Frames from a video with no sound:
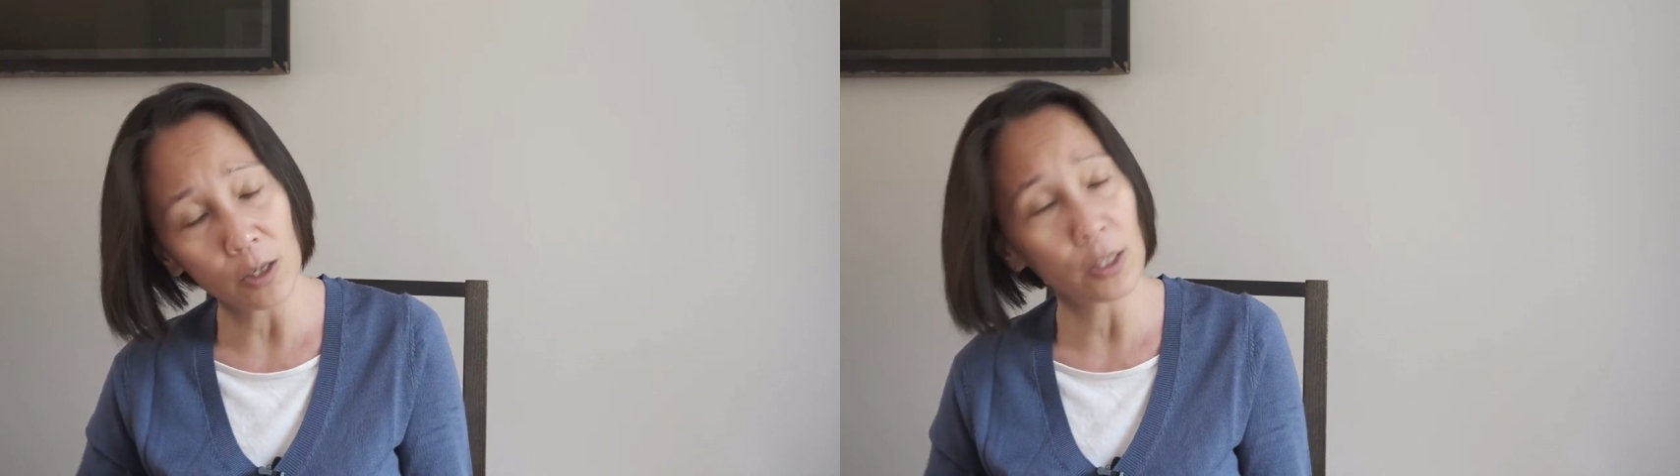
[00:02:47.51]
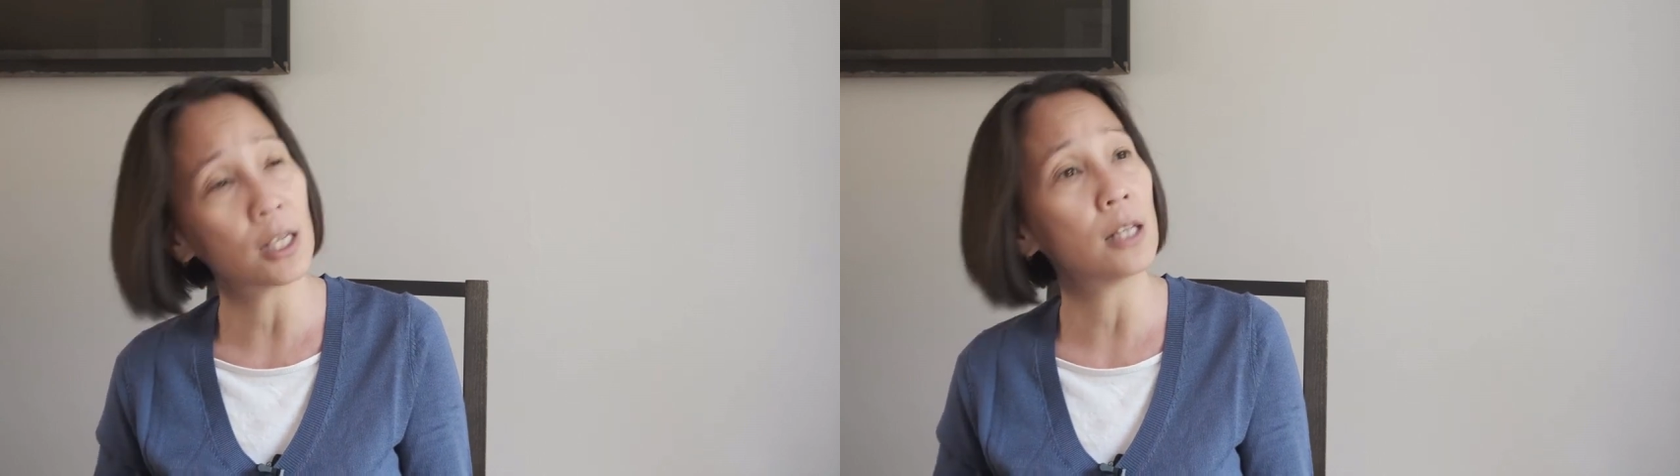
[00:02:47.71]

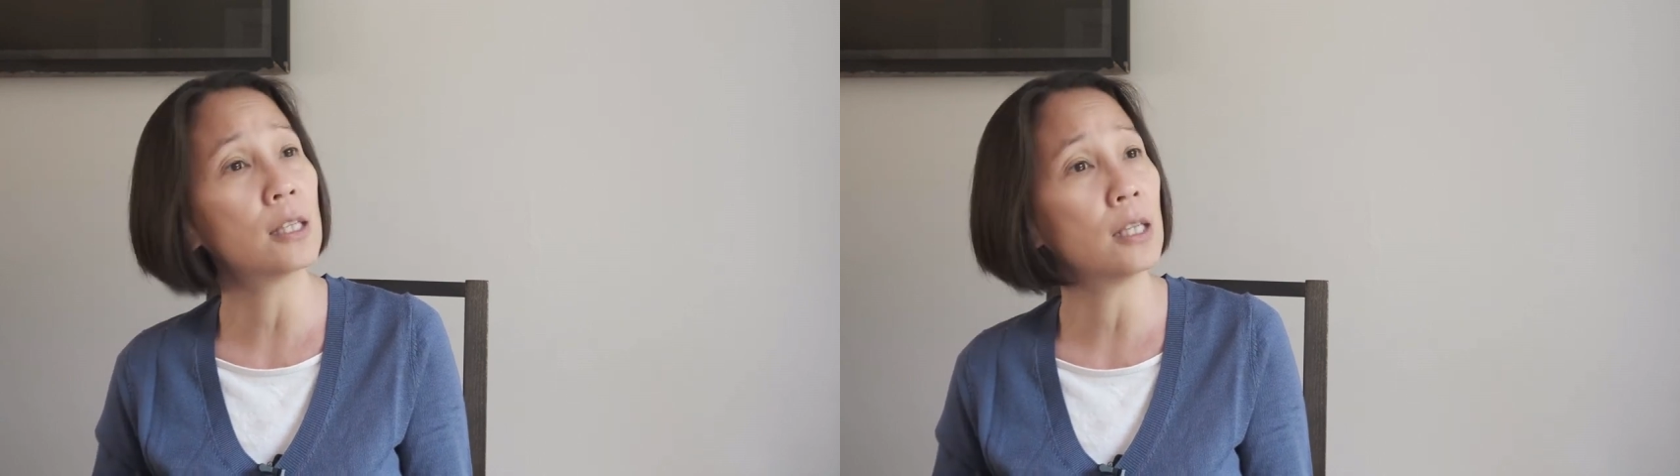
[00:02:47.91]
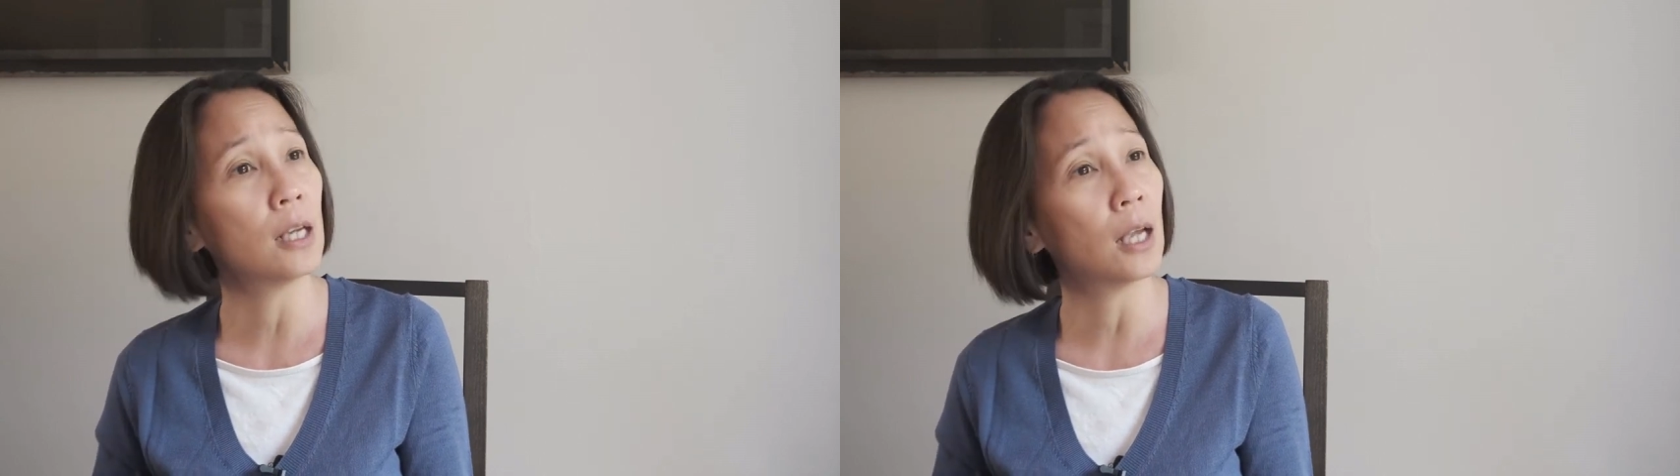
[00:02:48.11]

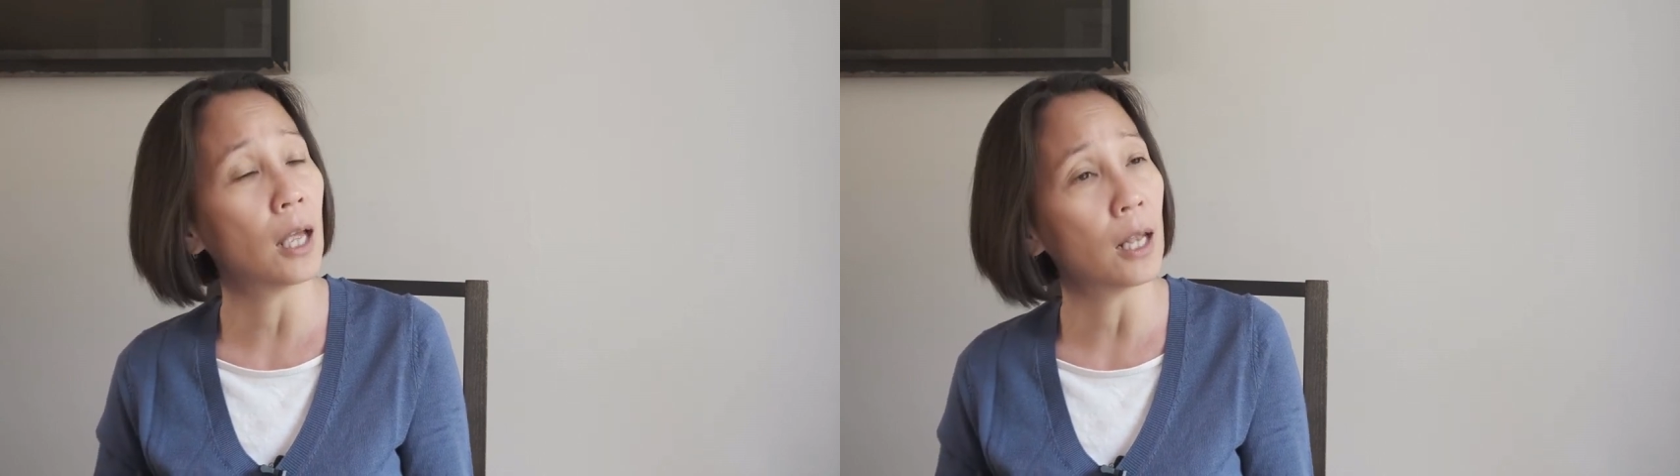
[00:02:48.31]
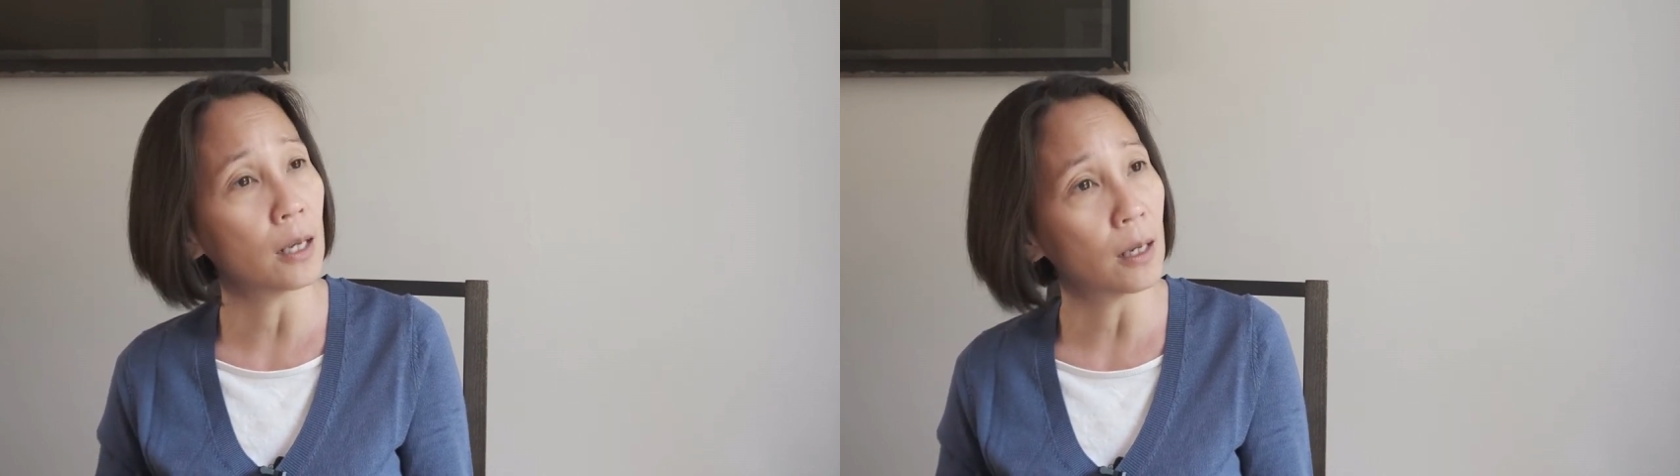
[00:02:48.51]
consulting
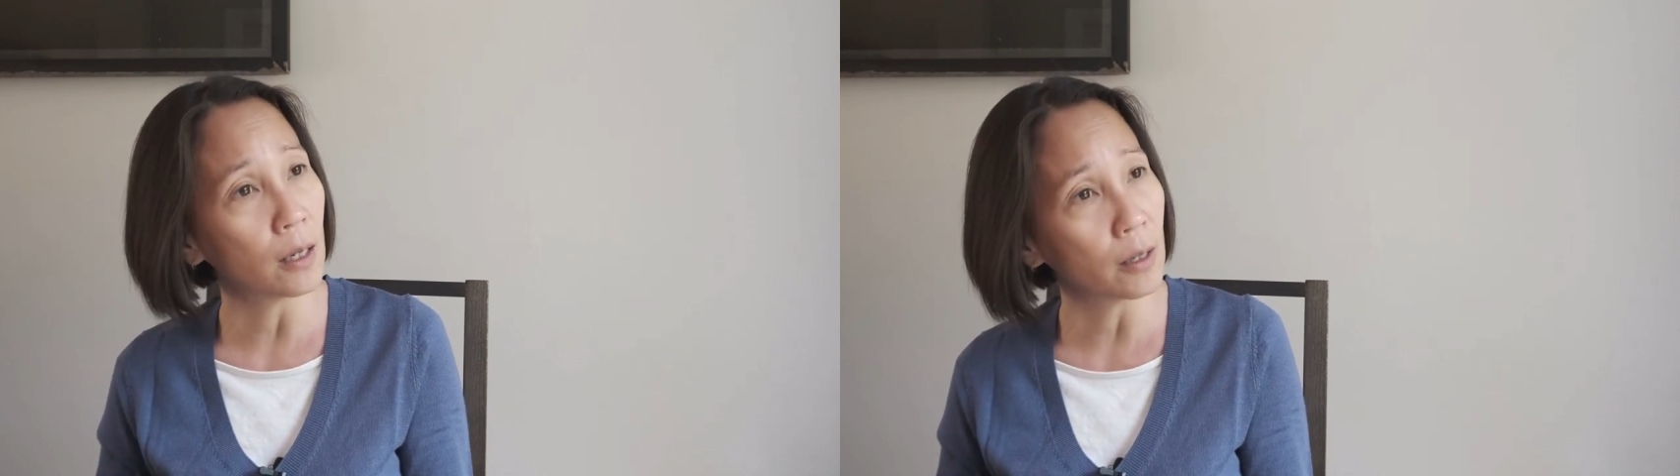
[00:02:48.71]
and